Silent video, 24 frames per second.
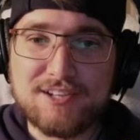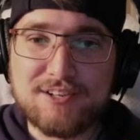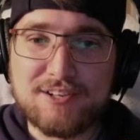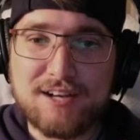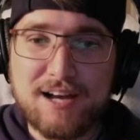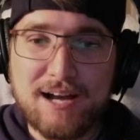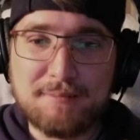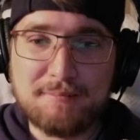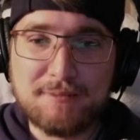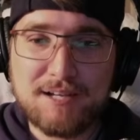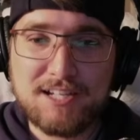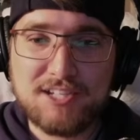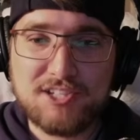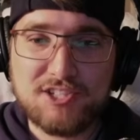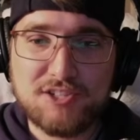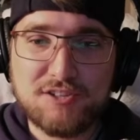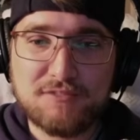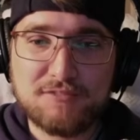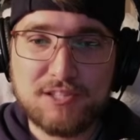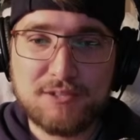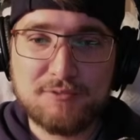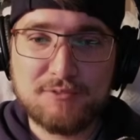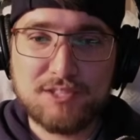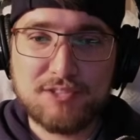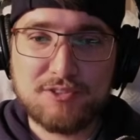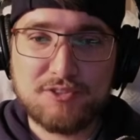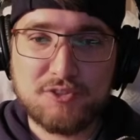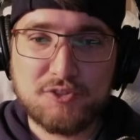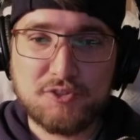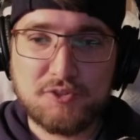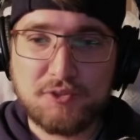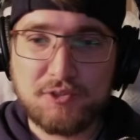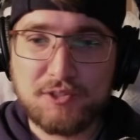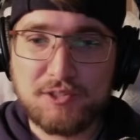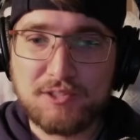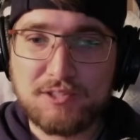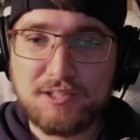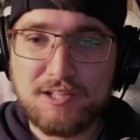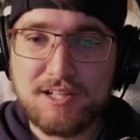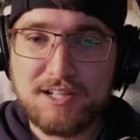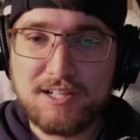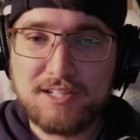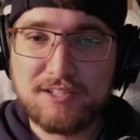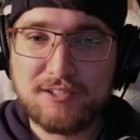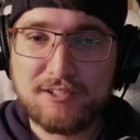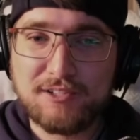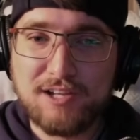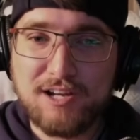I'm not sure if there was a tutorial on
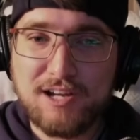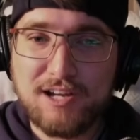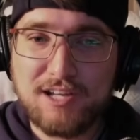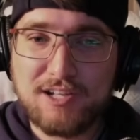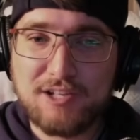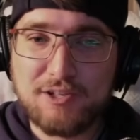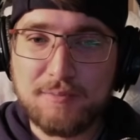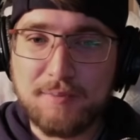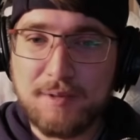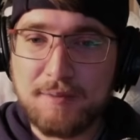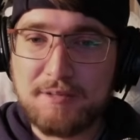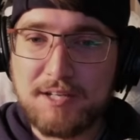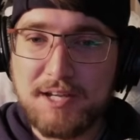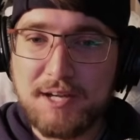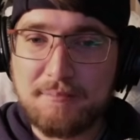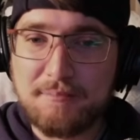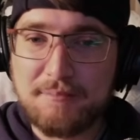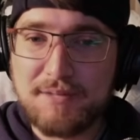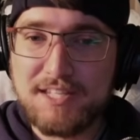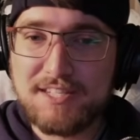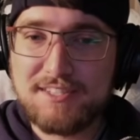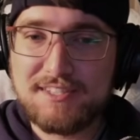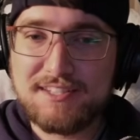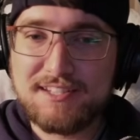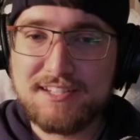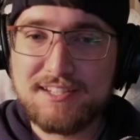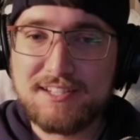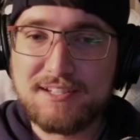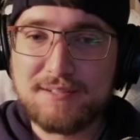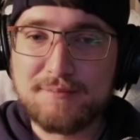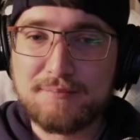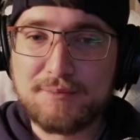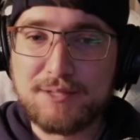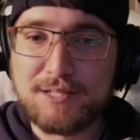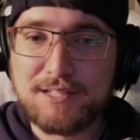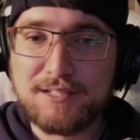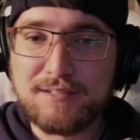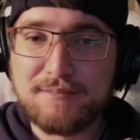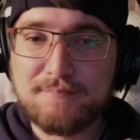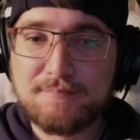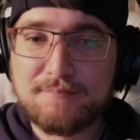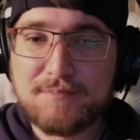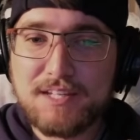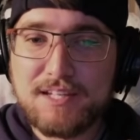it or not, or maybe I missed it, but